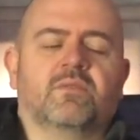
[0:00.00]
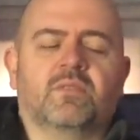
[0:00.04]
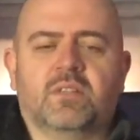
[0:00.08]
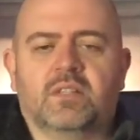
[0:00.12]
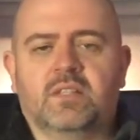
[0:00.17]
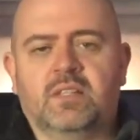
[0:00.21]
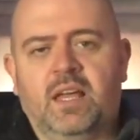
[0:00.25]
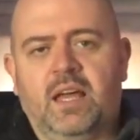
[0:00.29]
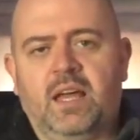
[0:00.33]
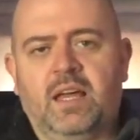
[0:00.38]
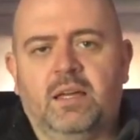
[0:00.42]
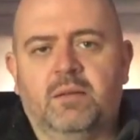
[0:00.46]

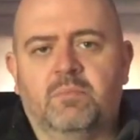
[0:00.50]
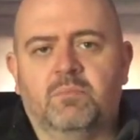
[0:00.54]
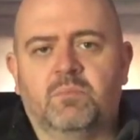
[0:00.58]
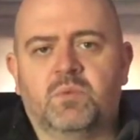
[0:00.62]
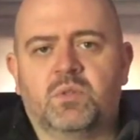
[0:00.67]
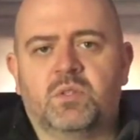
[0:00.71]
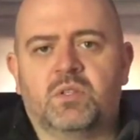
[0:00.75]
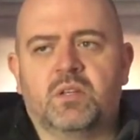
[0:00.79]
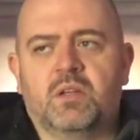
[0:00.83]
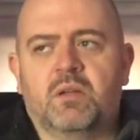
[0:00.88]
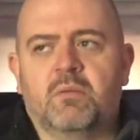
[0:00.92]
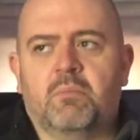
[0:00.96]

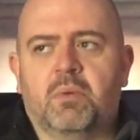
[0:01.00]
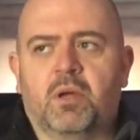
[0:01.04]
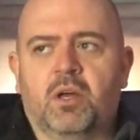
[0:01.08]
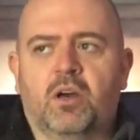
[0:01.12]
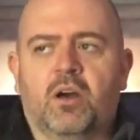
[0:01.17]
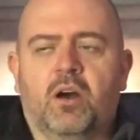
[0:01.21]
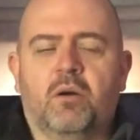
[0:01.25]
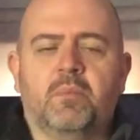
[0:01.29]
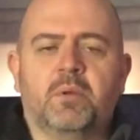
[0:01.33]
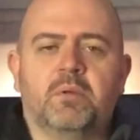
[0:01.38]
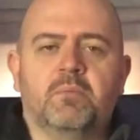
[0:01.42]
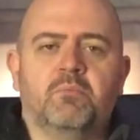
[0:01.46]
times
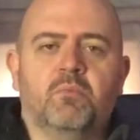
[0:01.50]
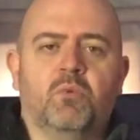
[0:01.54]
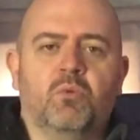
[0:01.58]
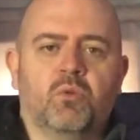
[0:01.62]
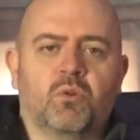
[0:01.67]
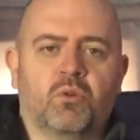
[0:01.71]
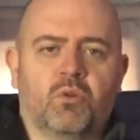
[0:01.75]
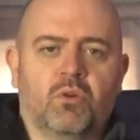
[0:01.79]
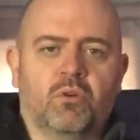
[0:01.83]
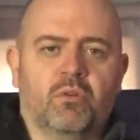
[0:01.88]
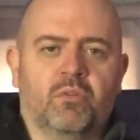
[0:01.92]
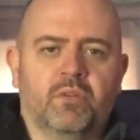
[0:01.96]
becoming more
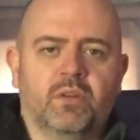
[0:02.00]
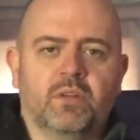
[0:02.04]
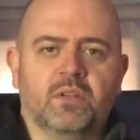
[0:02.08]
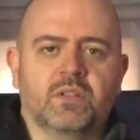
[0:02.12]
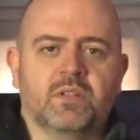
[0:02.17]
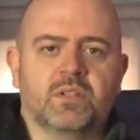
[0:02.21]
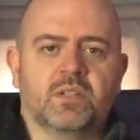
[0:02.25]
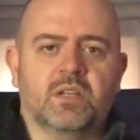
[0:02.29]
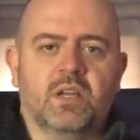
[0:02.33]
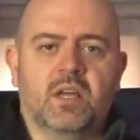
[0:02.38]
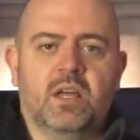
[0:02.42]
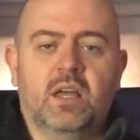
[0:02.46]
obvious,